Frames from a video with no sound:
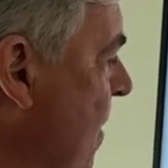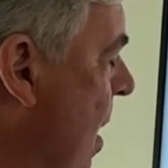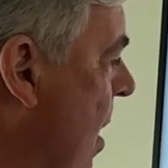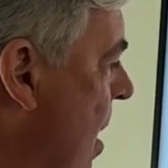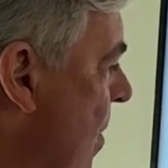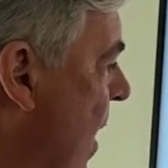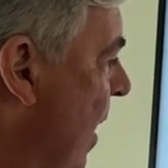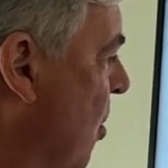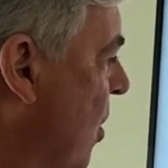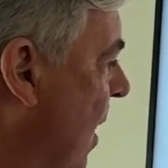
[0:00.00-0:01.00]
had
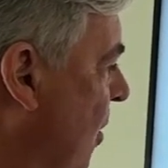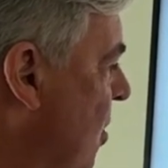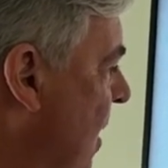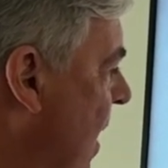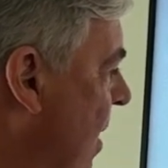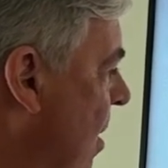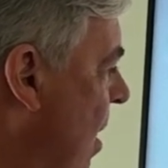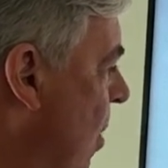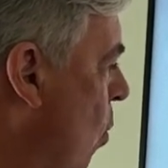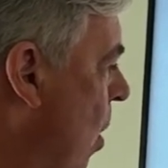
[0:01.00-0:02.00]
a chance to get
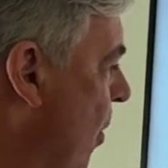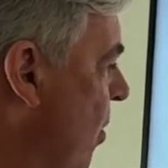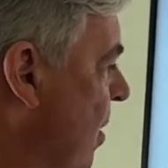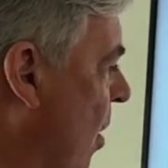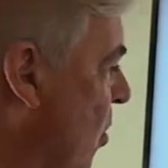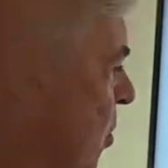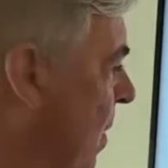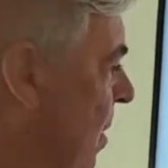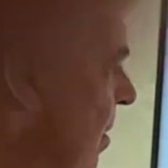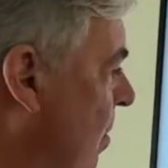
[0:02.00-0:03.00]
water
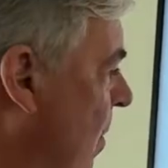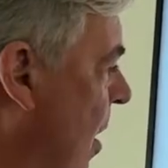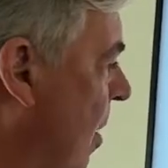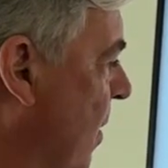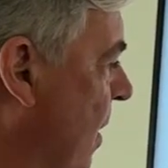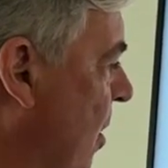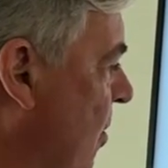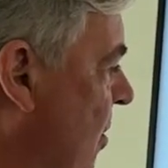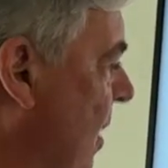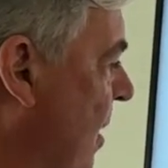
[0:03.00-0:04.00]
nourishment
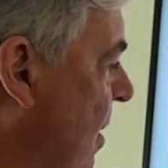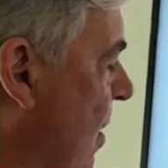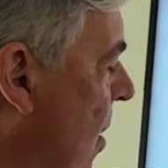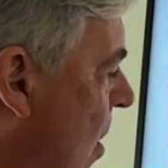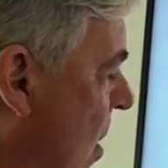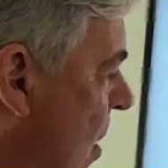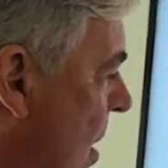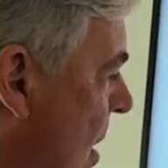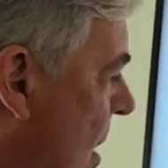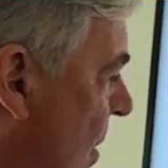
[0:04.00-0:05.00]
because the
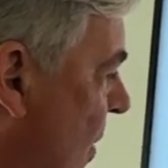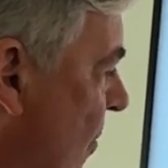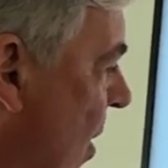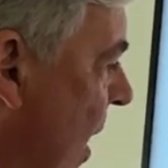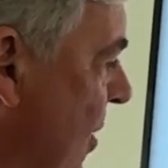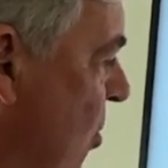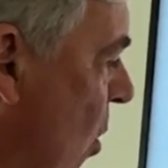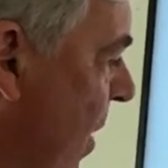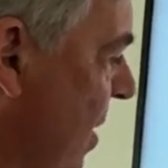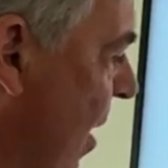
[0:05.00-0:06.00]
vines are
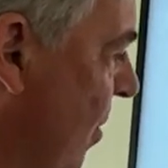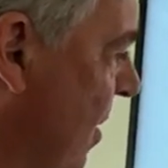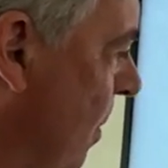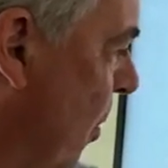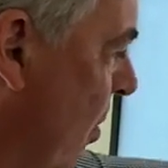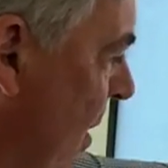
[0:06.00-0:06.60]
going down deeper